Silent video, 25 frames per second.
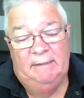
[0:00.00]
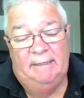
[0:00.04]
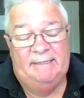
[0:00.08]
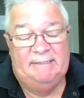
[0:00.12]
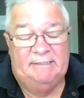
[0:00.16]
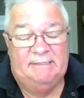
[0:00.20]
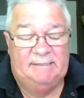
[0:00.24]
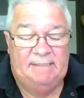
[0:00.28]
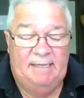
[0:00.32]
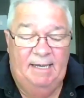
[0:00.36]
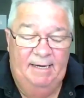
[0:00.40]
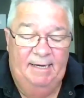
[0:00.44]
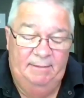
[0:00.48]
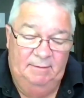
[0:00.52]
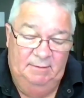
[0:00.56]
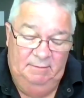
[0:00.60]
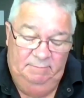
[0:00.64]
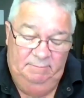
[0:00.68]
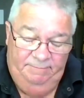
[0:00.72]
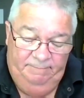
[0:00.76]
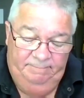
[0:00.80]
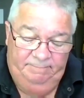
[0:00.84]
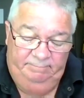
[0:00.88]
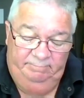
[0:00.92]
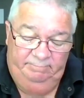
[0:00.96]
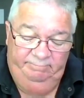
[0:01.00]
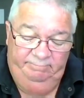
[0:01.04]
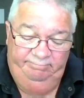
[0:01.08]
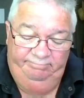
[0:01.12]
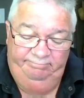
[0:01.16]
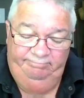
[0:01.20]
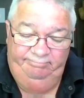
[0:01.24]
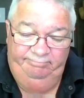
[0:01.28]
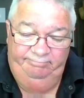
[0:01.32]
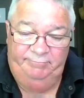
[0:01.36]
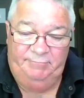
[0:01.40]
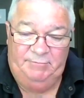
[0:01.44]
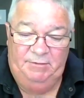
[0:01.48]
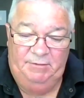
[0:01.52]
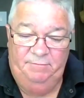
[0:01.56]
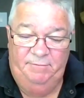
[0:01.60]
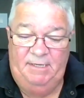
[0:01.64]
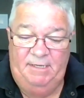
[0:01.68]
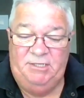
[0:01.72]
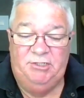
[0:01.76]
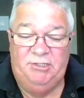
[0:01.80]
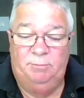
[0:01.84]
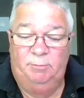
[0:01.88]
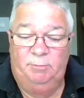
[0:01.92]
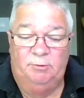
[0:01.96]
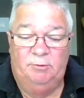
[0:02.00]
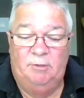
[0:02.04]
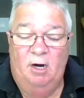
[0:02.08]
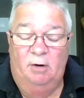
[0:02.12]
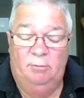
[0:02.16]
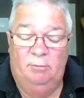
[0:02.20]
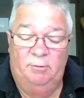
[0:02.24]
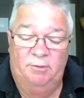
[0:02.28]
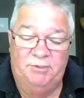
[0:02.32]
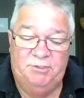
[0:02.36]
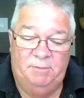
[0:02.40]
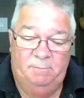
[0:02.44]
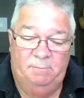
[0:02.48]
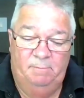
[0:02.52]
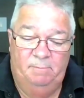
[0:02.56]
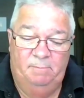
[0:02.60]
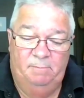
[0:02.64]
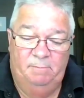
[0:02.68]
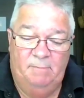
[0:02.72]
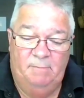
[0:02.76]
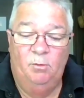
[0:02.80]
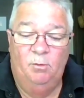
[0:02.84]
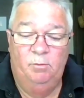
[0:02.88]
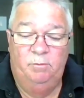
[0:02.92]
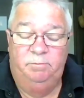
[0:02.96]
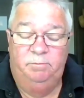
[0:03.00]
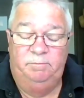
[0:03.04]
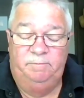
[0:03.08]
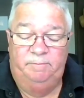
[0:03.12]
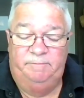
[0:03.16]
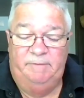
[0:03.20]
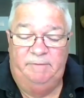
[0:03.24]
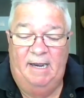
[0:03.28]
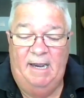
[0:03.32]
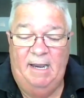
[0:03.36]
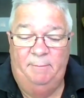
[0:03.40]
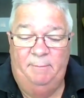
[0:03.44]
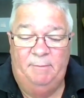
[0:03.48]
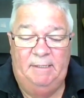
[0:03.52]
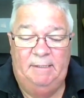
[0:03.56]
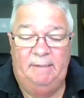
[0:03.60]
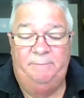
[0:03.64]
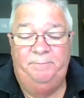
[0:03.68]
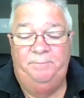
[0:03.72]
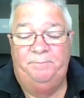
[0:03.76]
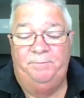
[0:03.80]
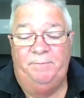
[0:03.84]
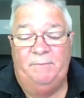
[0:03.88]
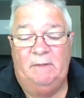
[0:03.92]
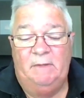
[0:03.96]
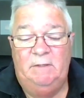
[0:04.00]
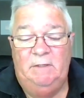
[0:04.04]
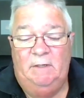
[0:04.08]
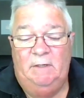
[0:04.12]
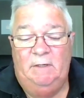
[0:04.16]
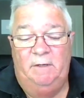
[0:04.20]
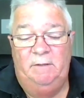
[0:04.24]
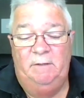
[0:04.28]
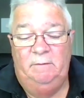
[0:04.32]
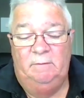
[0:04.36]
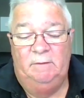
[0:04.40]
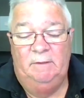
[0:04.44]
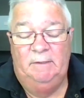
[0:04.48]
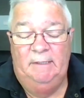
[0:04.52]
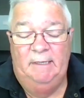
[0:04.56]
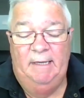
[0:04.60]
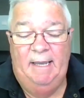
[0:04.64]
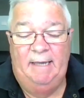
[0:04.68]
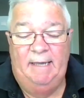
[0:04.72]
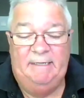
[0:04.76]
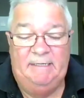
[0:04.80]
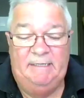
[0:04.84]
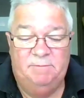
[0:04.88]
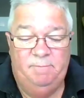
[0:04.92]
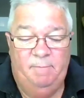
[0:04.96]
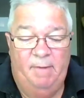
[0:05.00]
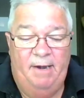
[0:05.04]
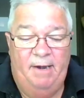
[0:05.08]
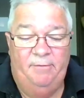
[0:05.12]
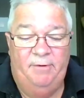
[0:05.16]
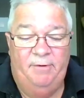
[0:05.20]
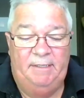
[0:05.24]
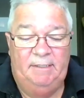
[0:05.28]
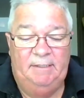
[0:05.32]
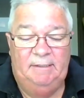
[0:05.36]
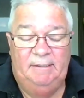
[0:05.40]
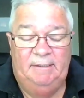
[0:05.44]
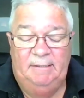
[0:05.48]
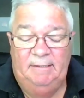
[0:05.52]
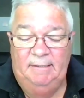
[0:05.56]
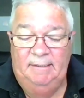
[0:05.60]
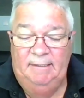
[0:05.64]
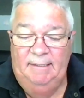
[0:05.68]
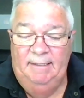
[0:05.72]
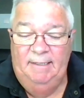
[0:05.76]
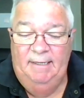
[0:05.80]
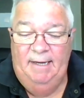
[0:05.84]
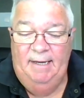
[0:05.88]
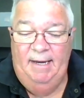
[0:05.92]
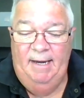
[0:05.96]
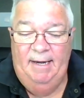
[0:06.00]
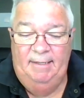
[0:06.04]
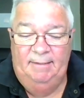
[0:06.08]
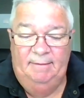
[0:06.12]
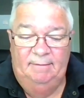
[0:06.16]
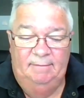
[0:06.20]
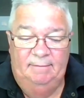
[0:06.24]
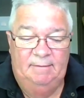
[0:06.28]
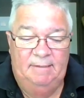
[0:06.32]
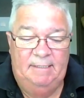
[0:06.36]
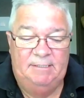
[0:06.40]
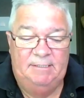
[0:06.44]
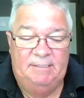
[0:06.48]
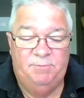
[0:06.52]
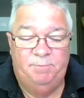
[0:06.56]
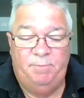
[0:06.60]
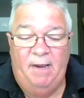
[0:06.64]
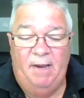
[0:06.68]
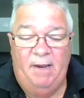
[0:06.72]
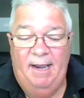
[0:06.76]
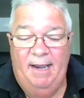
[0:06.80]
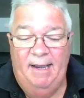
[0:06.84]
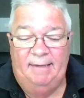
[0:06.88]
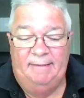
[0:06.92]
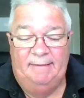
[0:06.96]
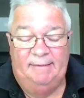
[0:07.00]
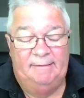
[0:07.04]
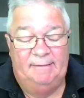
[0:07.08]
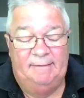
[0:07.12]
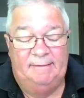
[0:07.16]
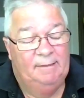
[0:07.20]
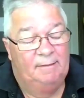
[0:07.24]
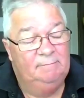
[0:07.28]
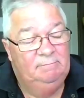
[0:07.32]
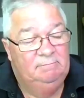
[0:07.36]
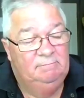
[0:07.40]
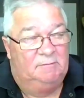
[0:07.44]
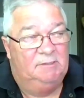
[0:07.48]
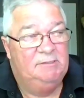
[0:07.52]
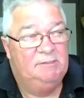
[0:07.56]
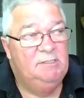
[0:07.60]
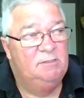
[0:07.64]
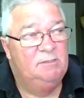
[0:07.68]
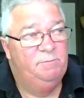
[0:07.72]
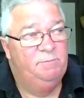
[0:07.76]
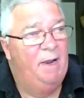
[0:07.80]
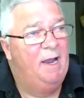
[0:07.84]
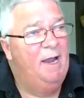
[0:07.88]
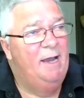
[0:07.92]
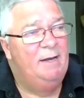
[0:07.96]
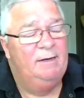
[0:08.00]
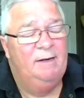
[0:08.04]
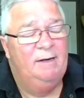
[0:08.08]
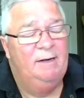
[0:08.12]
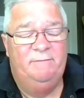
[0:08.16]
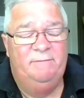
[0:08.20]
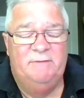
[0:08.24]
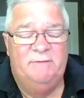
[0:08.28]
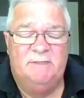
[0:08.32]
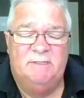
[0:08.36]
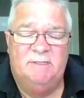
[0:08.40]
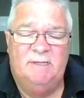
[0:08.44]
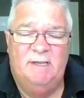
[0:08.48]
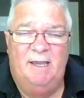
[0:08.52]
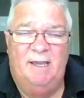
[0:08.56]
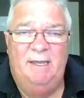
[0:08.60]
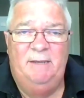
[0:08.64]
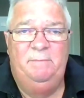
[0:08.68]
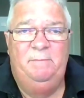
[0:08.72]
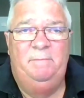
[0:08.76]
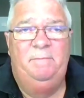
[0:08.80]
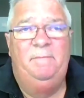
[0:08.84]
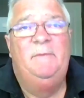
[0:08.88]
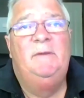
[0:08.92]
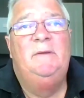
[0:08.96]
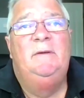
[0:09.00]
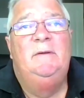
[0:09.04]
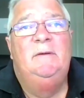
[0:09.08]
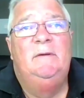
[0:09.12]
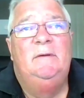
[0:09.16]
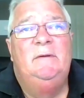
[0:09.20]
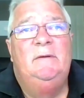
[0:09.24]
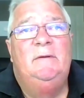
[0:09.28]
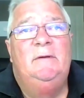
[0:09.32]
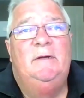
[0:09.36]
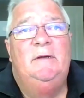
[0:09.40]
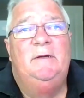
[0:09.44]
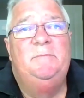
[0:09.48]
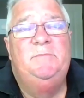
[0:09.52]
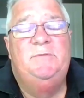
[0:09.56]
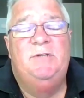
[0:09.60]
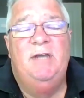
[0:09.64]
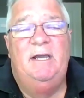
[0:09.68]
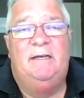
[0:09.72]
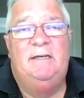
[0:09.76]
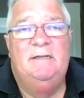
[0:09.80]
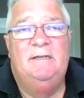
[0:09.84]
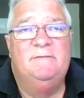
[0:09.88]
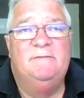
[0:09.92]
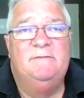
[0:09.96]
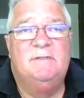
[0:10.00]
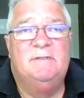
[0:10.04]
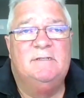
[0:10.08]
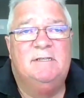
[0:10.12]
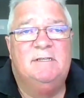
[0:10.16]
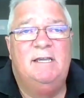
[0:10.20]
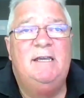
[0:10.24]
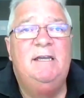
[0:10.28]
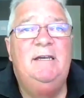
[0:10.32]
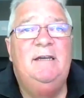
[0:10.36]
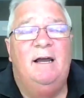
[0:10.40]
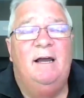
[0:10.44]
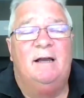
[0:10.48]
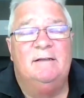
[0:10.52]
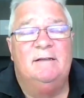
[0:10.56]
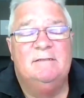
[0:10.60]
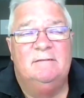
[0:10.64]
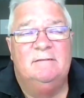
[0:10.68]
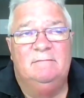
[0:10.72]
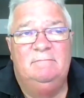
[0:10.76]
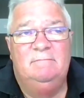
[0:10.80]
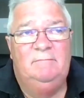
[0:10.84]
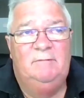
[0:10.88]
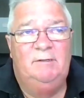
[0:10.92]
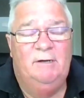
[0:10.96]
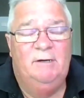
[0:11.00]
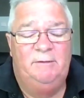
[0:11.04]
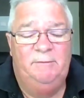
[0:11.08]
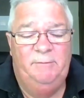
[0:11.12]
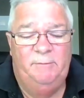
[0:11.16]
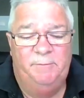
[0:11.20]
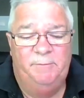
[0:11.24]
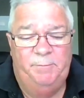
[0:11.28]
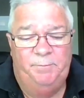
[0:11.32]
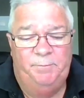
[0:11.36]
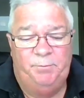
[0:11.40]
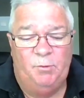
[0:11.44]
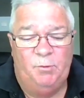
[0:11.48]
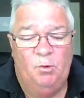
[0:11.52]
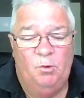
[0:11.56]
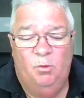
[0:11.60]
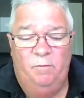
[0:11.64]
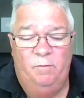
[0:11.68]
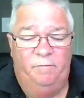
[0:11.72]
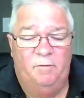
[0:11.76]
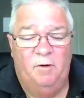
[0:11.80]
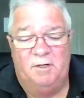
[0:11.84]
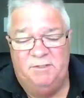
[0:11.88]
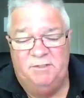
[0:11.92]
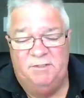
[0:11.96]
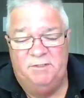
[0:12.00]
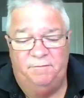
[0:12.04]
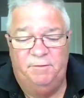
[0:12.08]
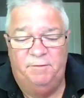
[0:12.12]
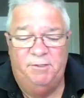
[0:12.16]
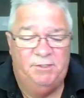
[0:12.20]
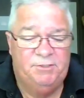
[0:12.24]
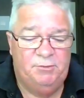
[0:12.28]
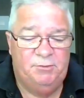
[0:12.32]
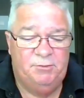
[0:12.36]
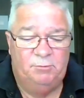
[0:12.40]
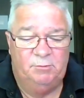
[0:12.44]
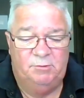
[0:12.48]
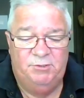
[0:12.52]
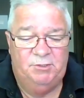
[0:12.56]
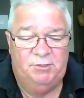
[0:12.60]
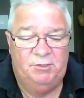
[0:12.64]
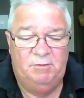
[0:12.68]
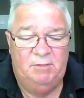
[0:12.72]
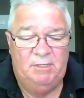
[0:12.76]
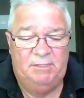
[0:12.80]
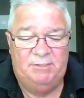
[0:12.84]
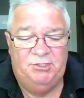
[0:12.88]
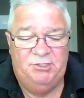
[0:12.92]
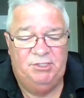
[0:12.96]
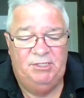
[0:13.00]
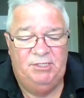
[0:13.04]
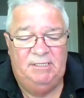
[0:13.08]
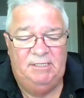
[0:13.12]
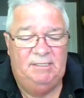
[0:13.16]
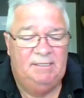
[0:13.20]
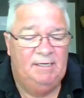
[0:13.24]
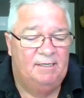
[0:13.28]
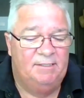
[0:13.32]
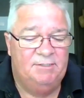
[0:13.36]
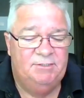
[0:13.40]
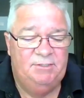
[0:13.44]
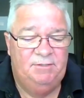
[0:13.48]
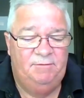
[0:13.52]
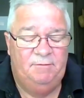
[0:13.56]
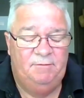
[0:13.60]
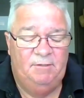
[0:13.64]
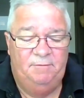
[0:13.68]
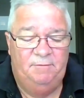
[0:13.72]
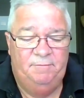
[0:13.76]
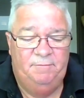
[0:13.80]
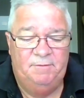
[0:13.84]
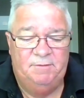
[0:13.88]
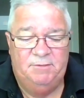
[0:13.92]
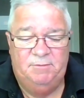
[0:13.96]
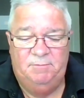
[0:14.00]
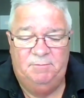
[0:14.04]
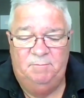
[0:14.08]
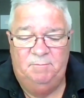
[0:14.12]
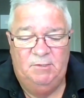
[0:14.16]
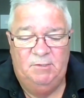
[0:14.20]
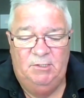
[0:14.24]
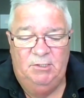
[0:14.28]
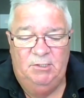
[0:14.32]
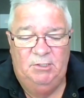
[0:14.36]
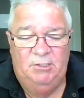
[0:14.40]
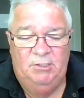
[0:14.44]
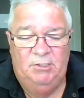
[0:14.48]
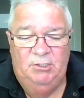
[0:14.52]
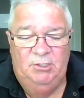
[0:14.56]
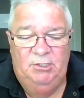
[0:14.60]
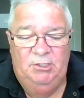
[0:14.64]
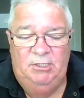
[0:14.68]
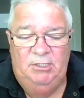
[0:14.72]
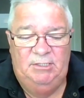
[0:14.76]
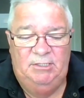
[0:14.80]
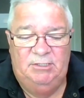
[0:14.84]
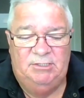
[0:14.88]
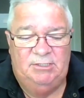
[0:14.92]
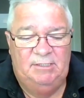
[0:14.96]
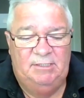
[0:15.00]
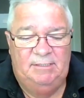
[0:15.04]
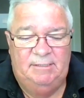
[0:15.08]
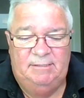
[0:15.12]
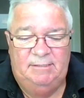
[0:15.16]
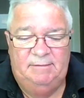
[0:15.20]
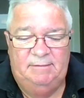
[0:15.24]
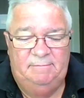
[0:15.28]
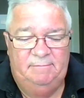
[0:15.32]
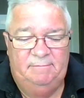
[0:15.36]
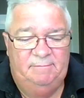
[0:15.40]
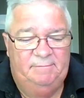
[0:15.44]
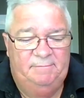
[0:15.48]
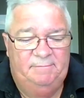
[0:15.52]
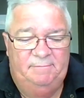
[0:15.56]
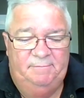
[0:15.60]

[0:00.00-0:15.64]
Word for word: let's say the the vegetable grower is a male farmer, you know, and he's married, and his partner, you know, does his partner have the same objectives as he mm-hmm. does, you know, or vice versa, or as, as she does, you know, if it's it's a